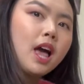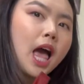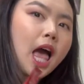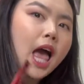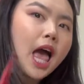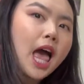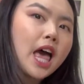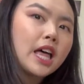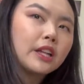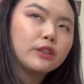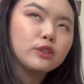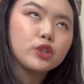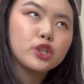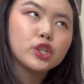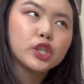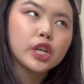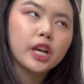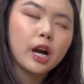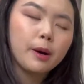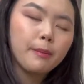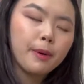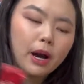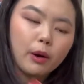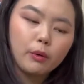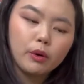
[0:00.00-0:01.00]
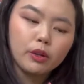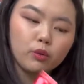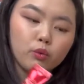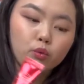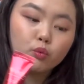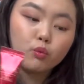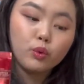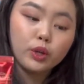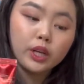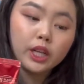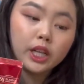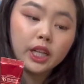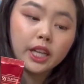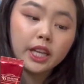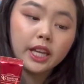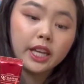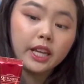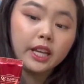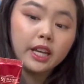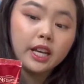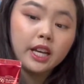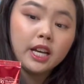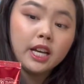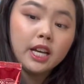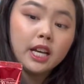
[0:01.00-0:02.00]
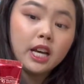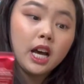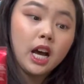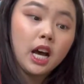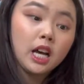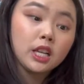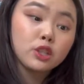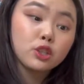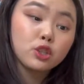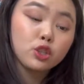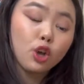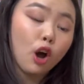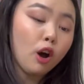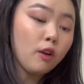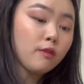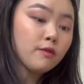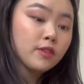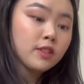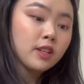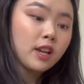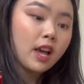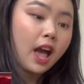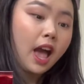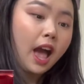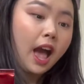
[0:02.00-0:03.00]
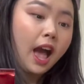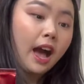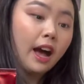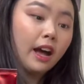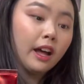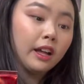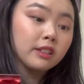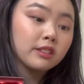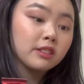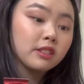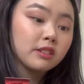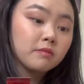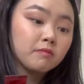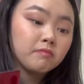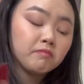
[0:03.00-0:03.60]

and you should come out with really soft and